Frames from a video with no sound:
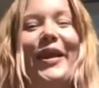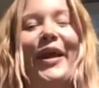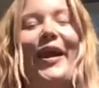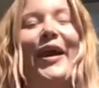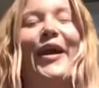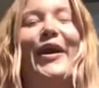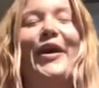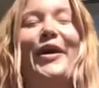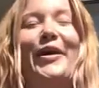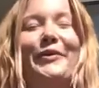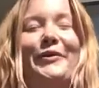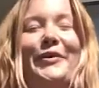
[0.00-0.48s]

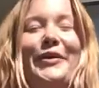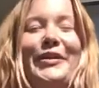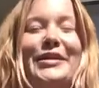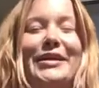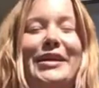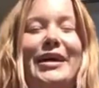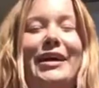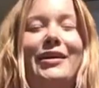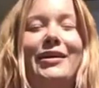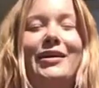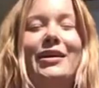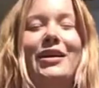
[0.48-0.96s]
I wonder
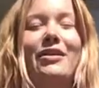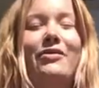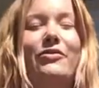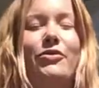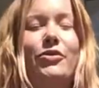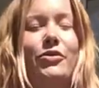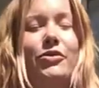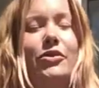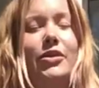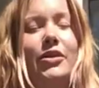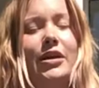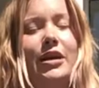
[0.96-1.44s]
if you
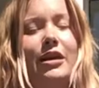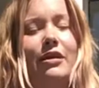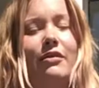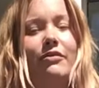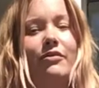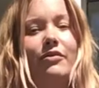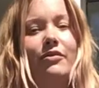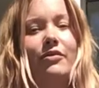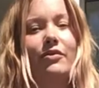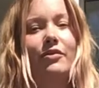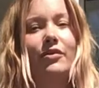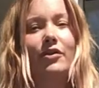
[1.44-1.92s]
could give
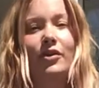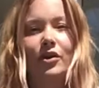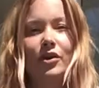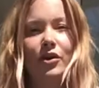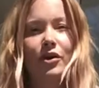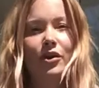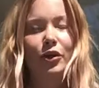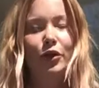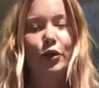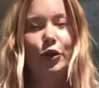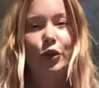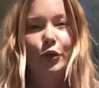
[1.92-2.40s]

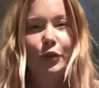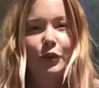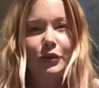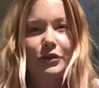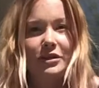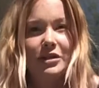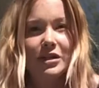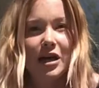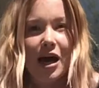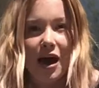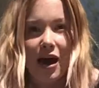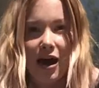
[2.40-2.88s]
your
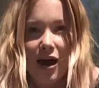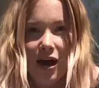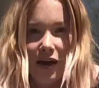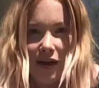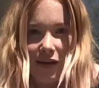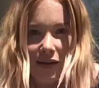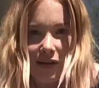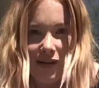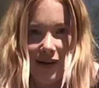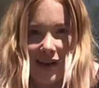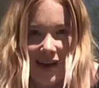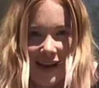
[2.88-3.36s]

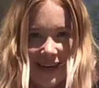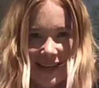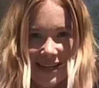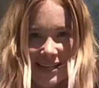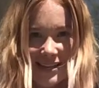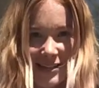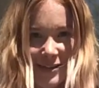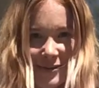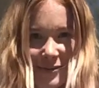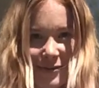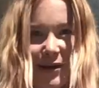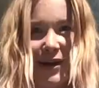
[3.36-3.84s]
tongue a
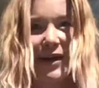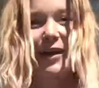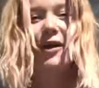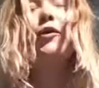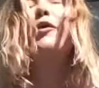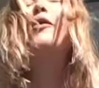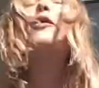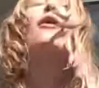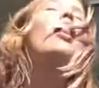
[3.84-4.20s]
little wiggle.